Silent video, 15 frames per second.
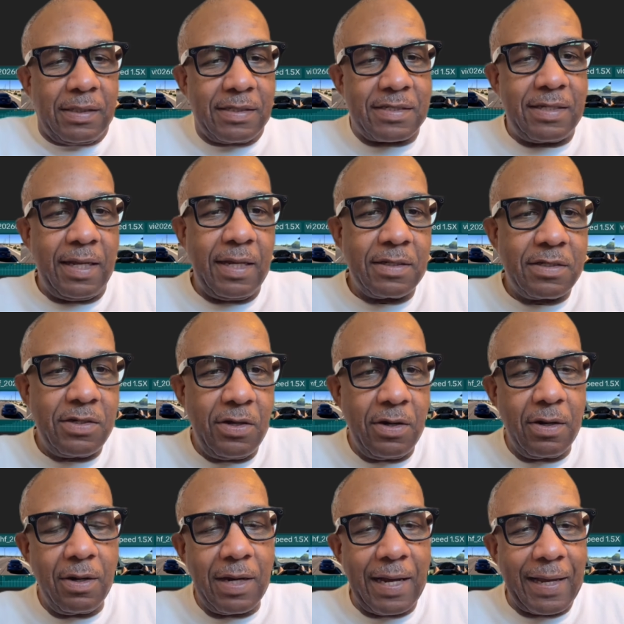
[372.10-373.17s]
the stands
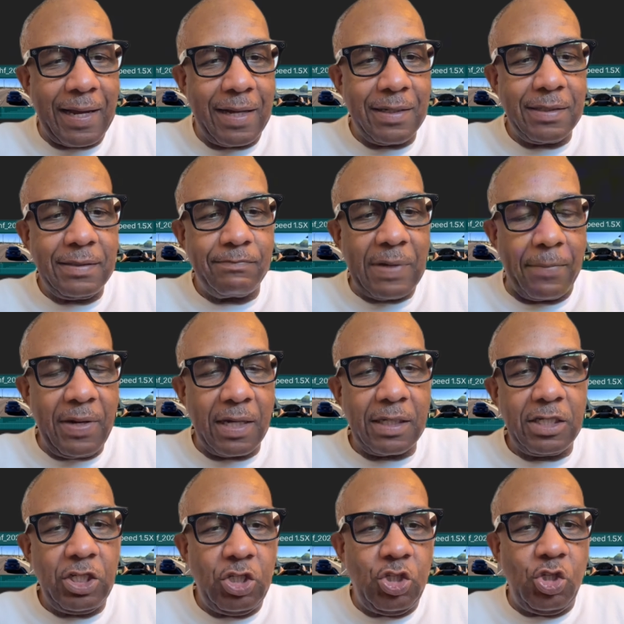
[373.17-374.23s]
here, I'm not
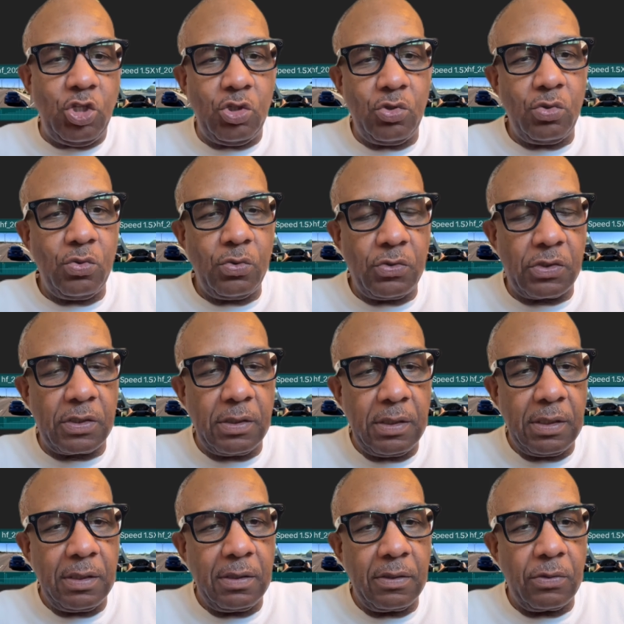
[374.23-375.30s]
going to use
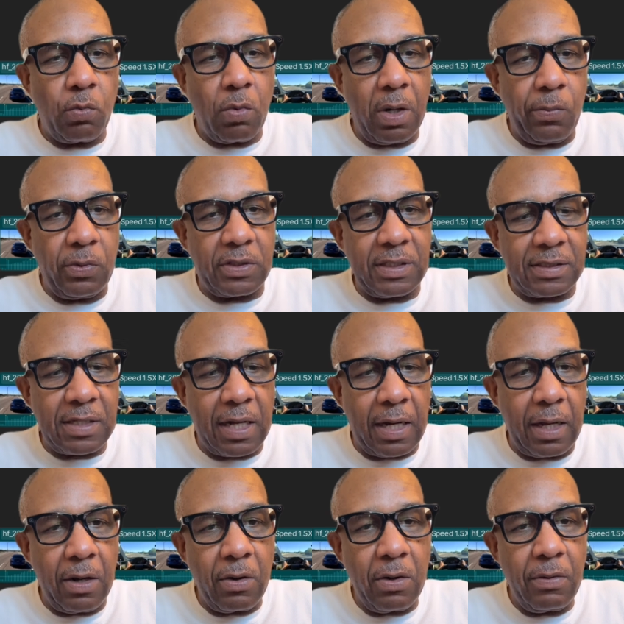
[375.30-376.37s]
the one with the
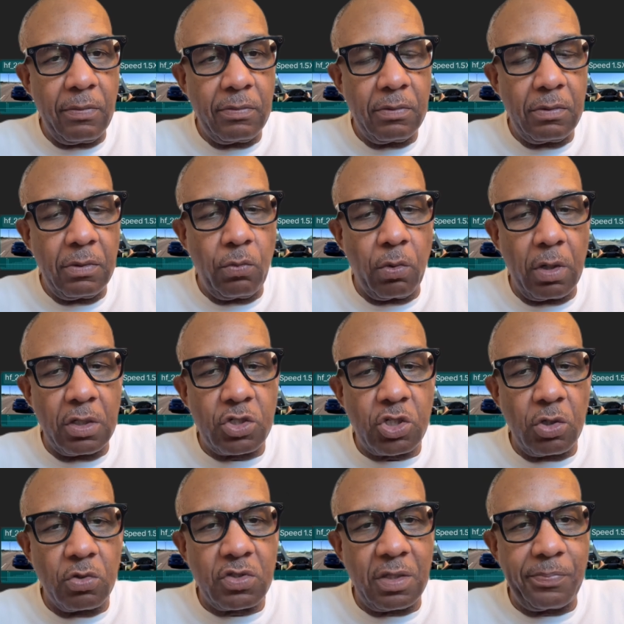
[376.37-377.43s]
tire where it
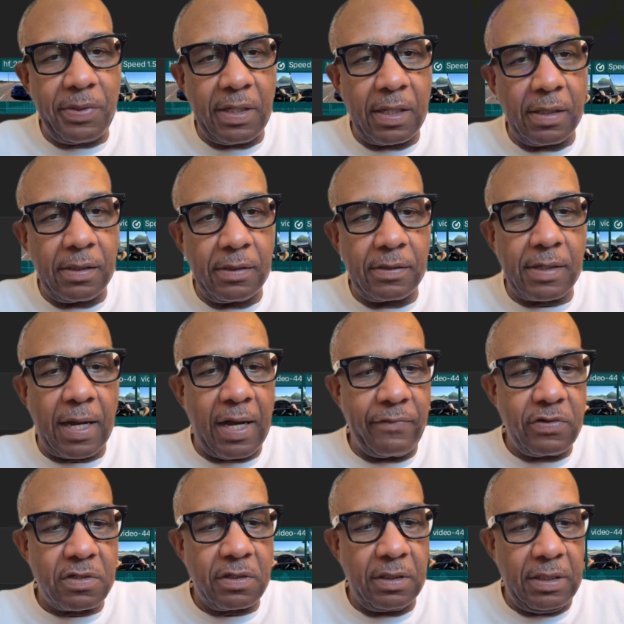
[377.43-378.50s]
shows it because
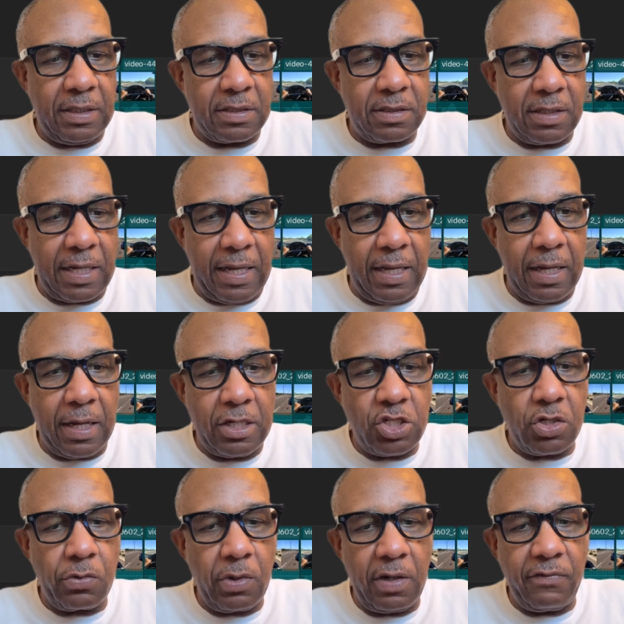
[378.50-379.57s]
obviously it's an AI
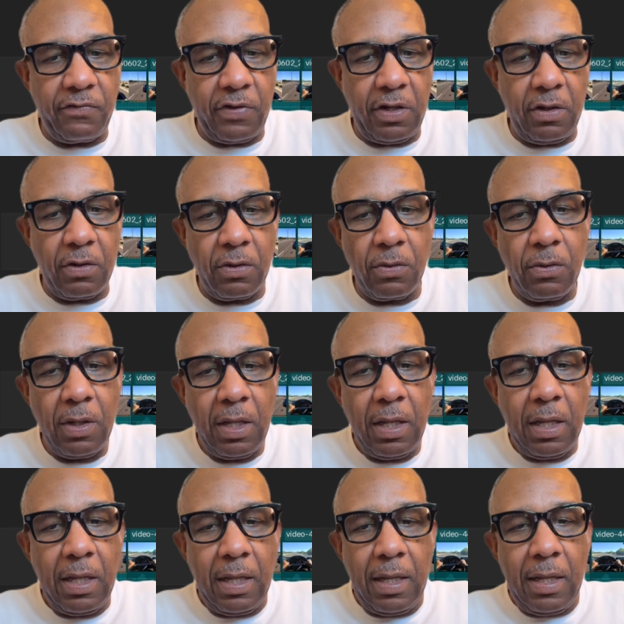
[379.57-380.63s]
generated video.
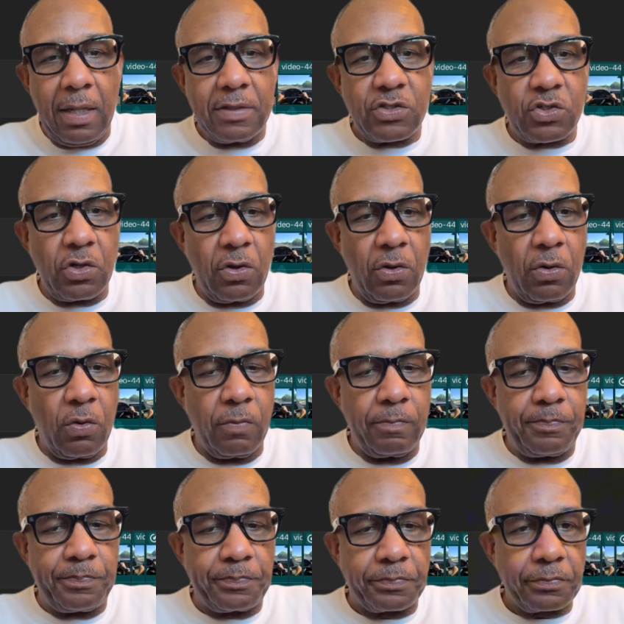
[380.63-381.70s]
So